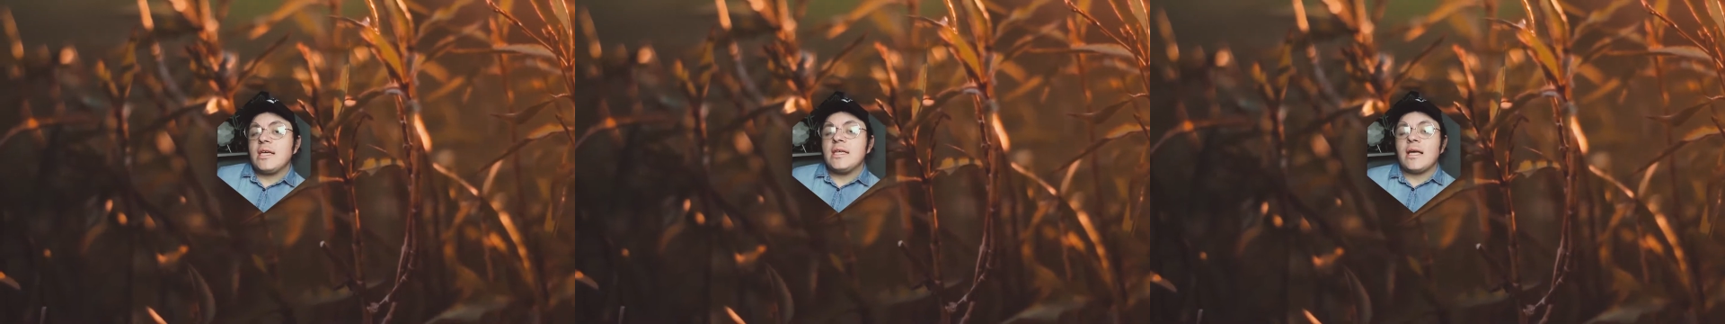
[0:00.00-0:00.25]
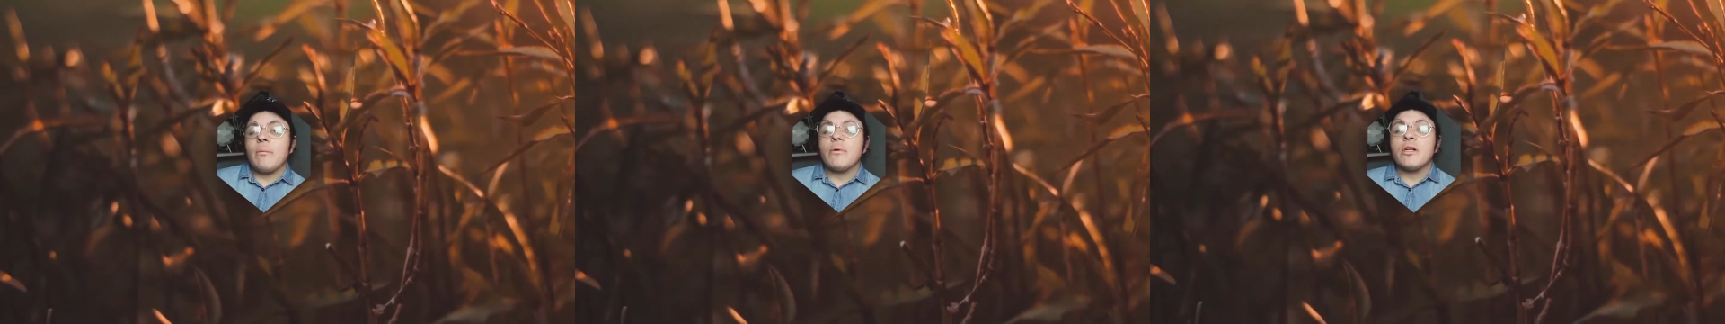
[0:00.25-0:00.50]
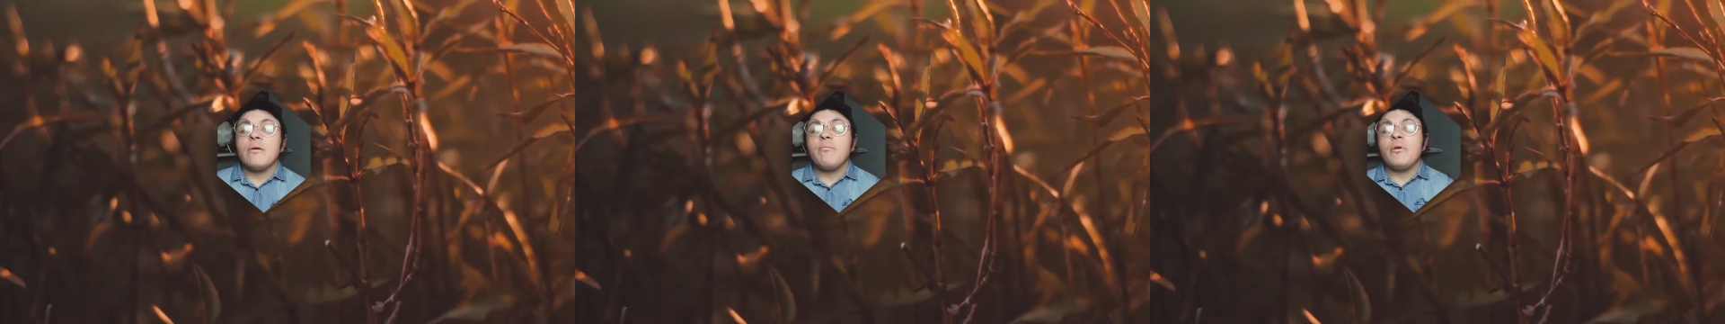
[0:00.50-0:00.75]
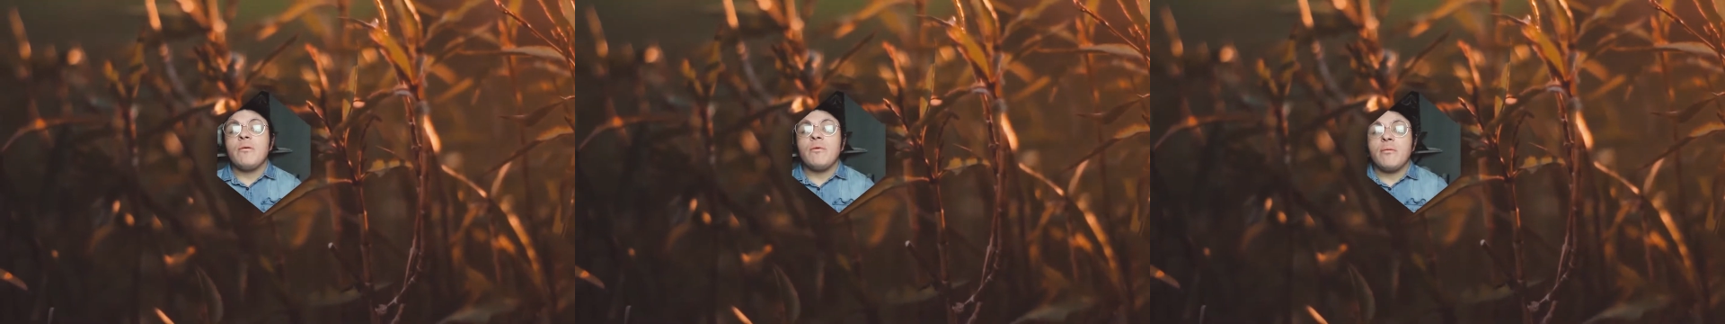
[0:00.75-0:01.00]
is I'm going to
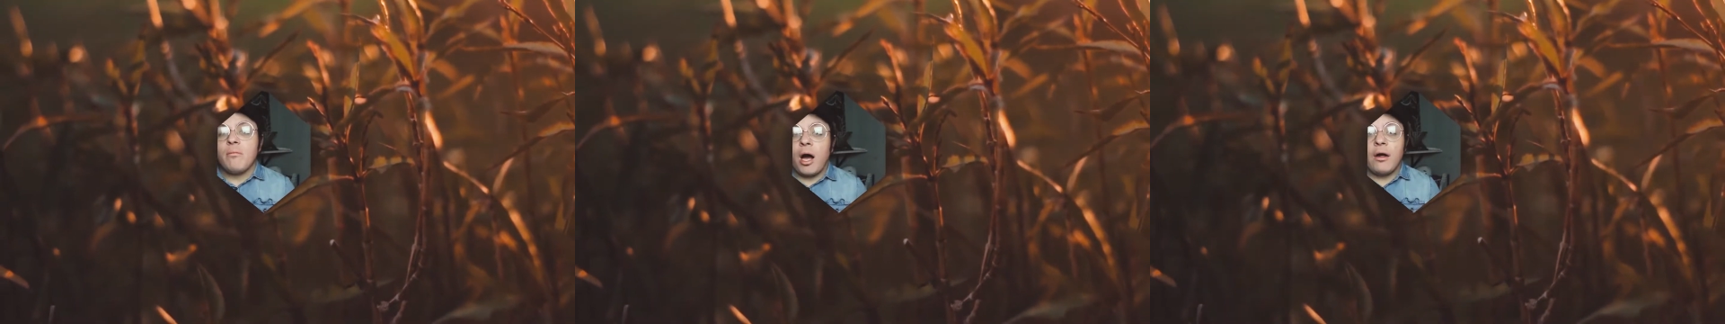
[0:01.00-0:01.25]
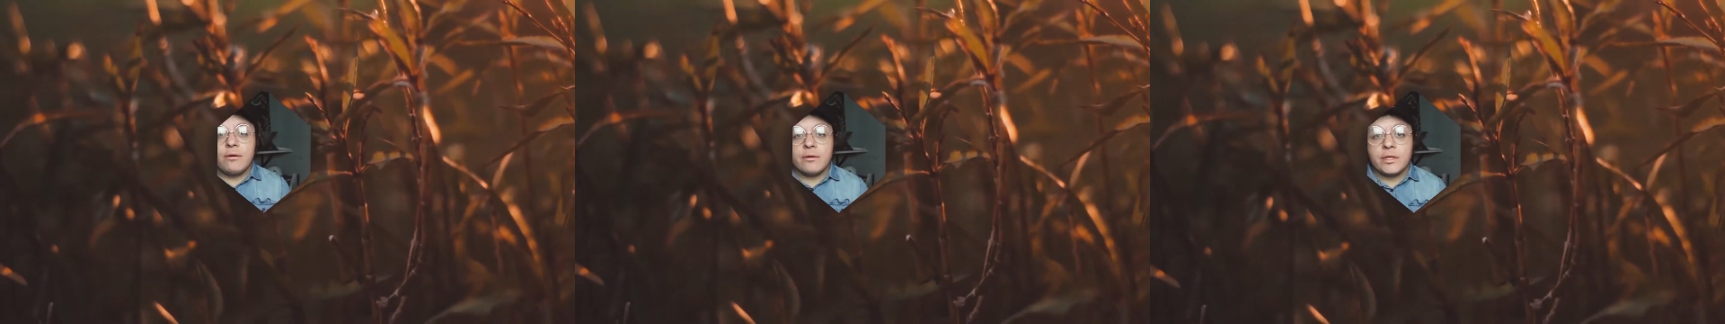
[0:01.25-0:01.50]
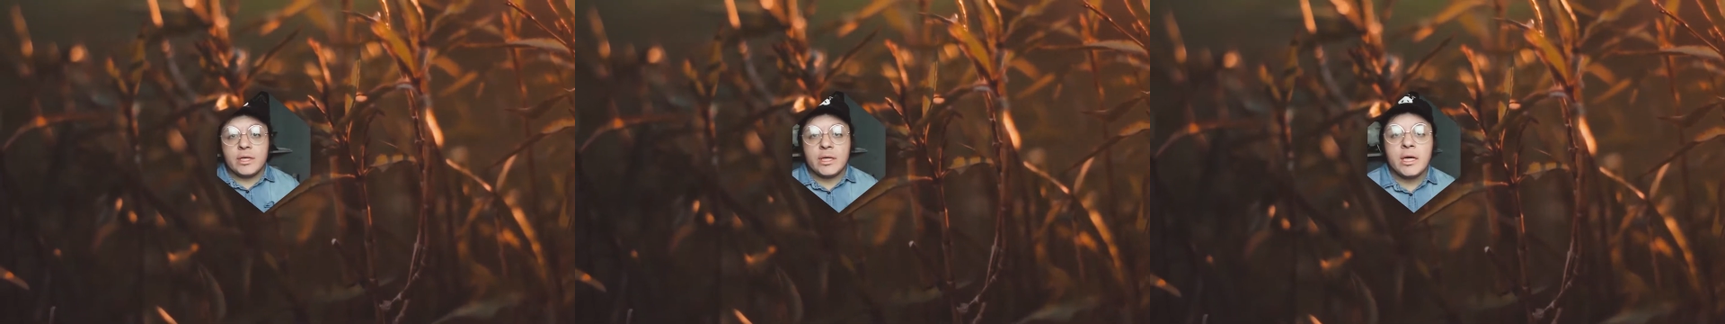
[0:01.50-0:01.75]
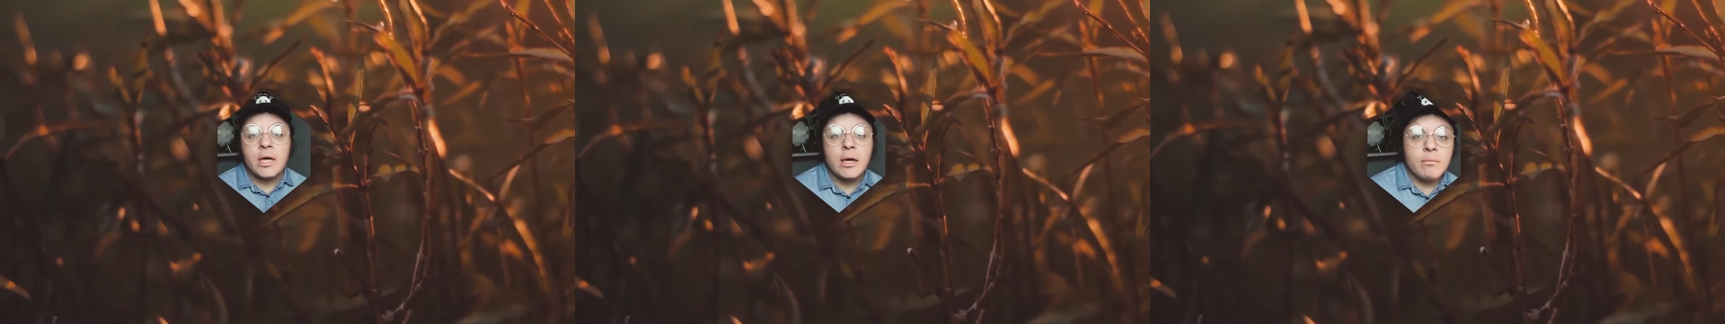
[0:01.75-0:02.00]
be
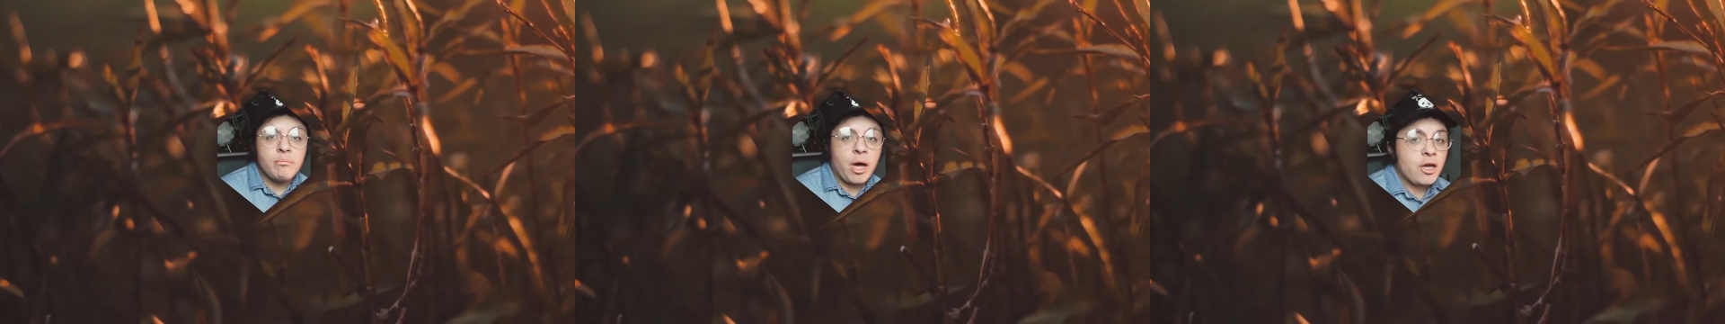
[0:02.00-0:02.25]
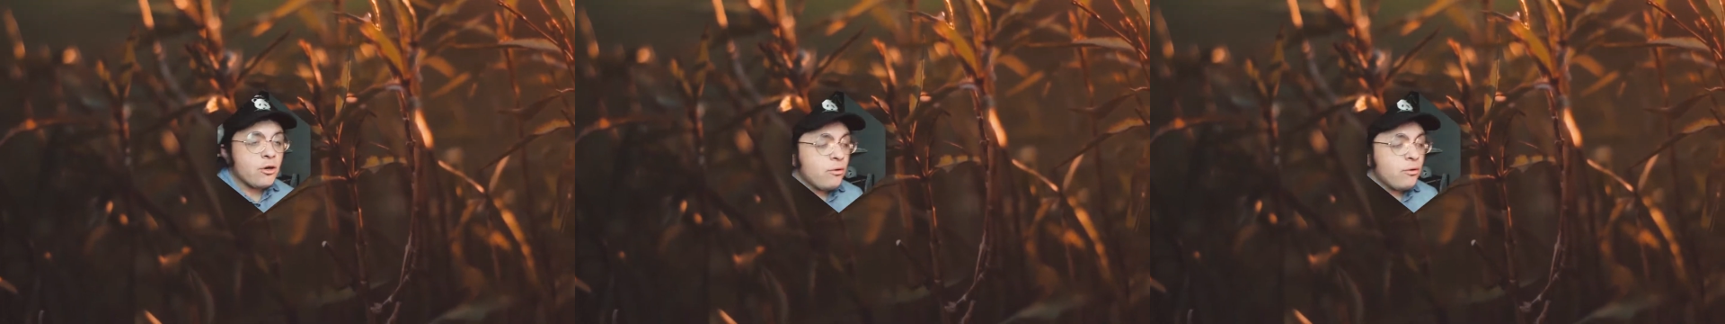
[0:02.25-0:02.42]
remodeling my